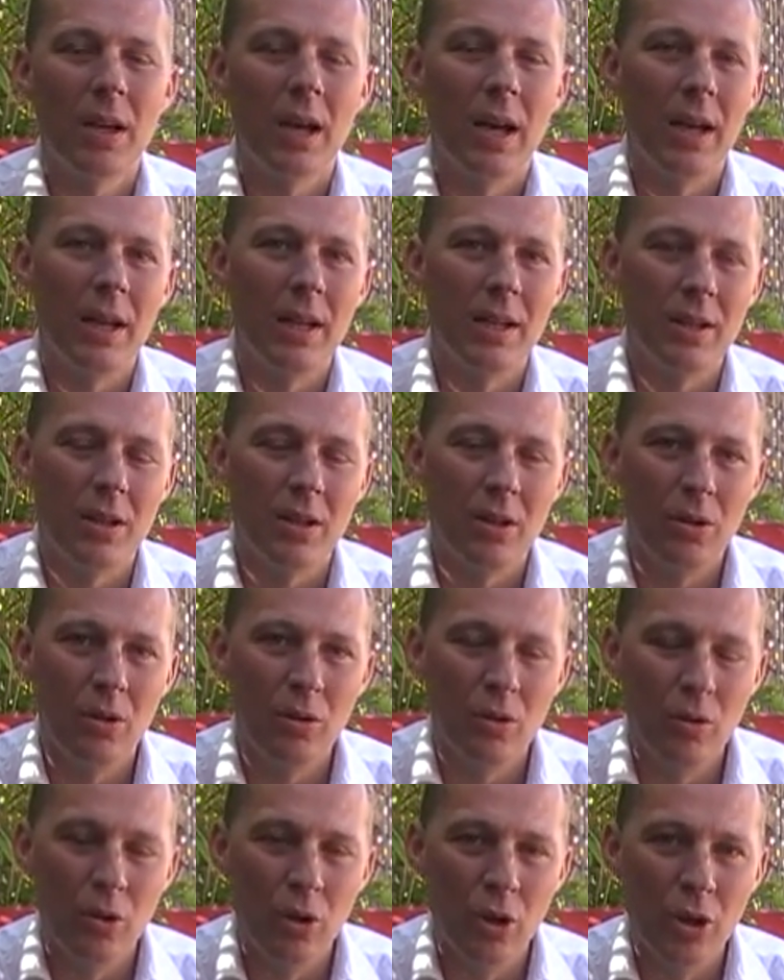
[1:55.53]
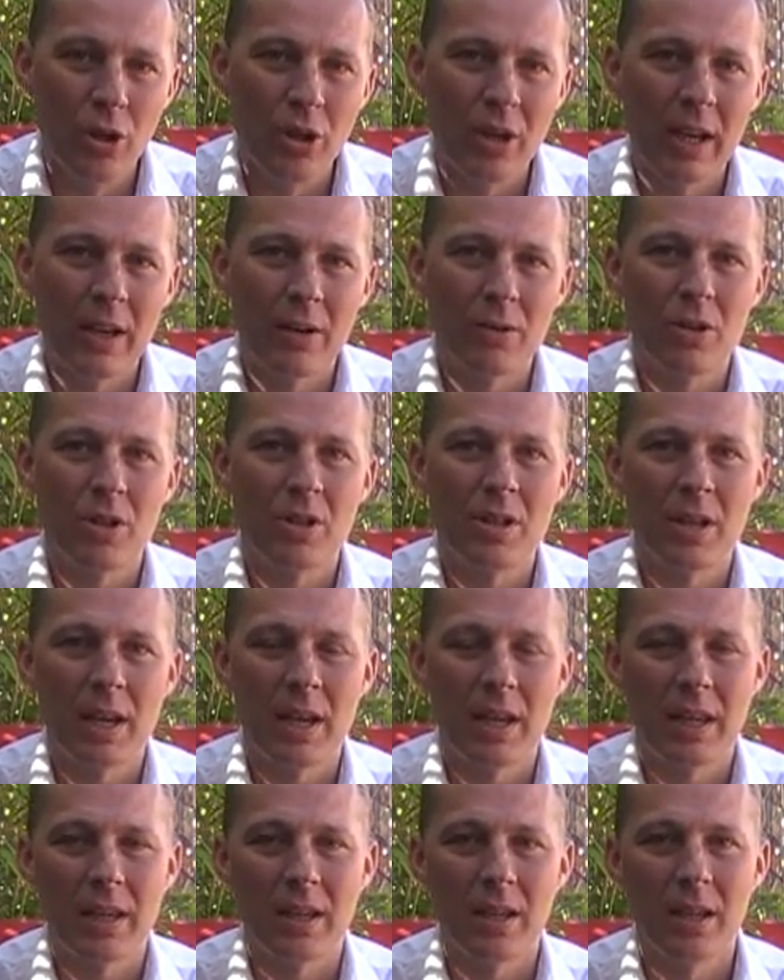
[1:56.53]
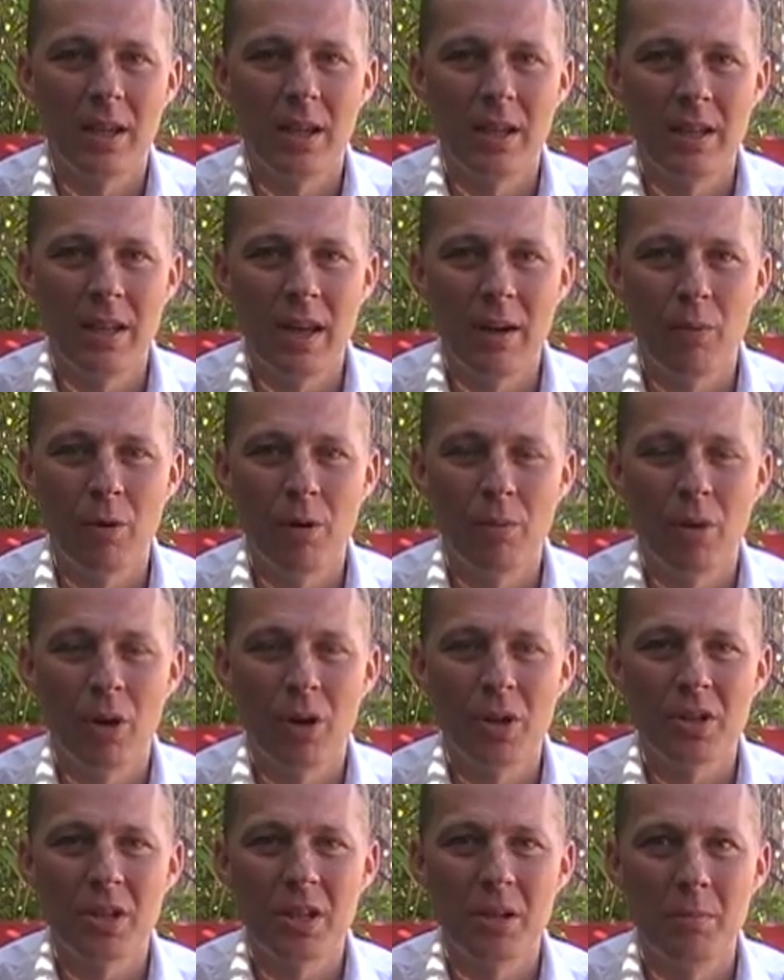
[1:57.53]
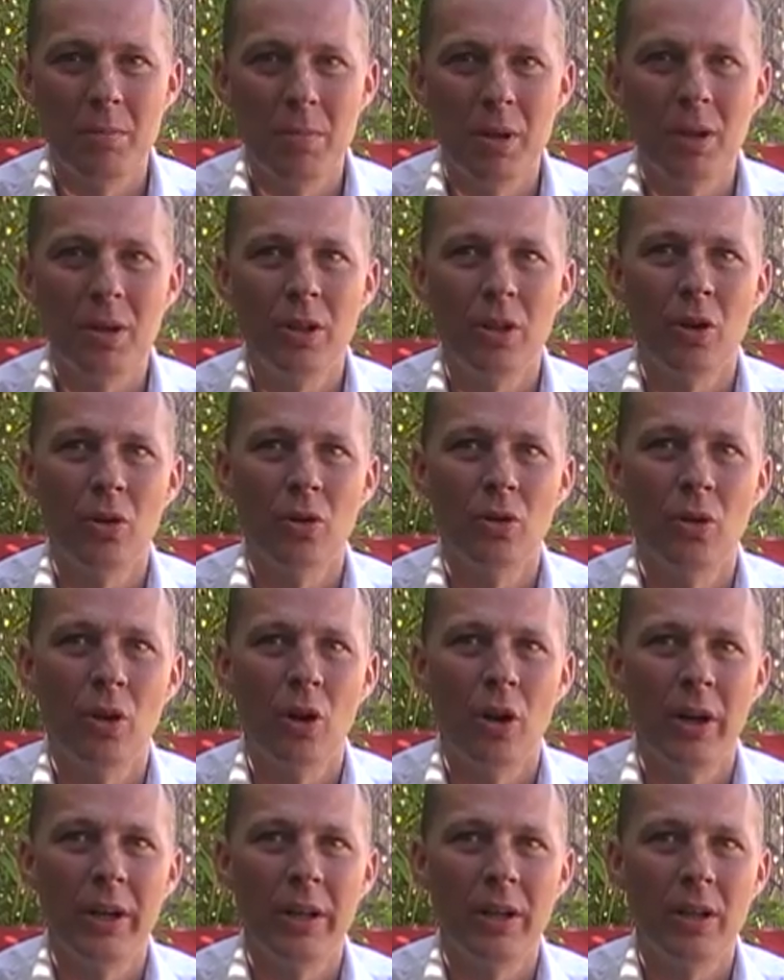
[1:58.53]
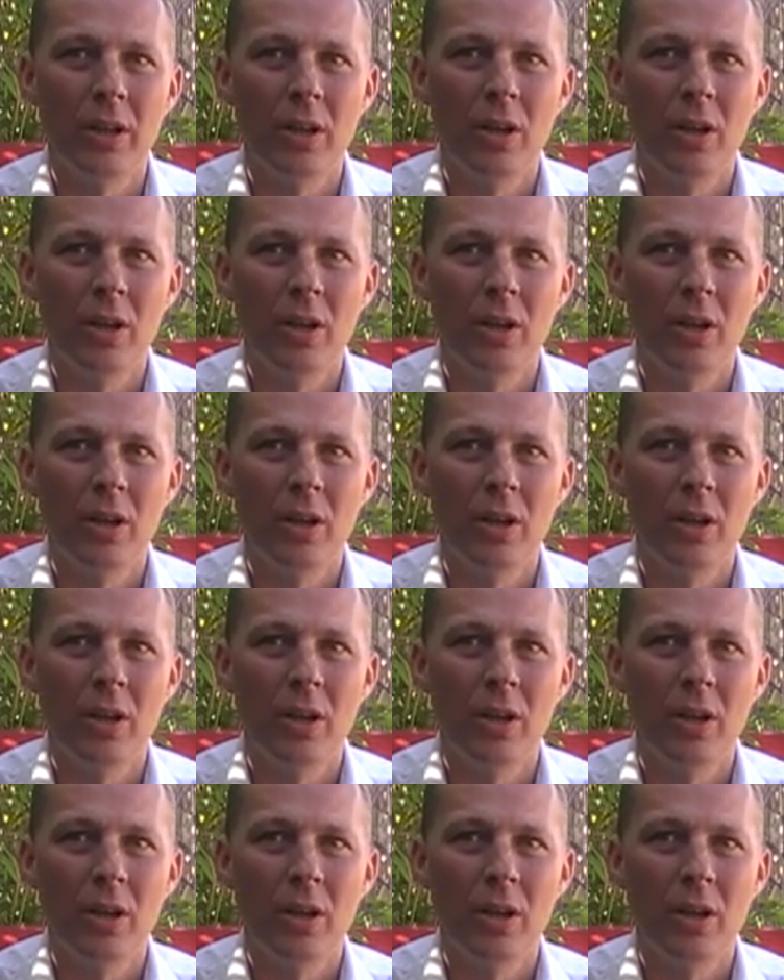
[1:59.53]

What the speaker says: and learn how to take a network marketing and build it online,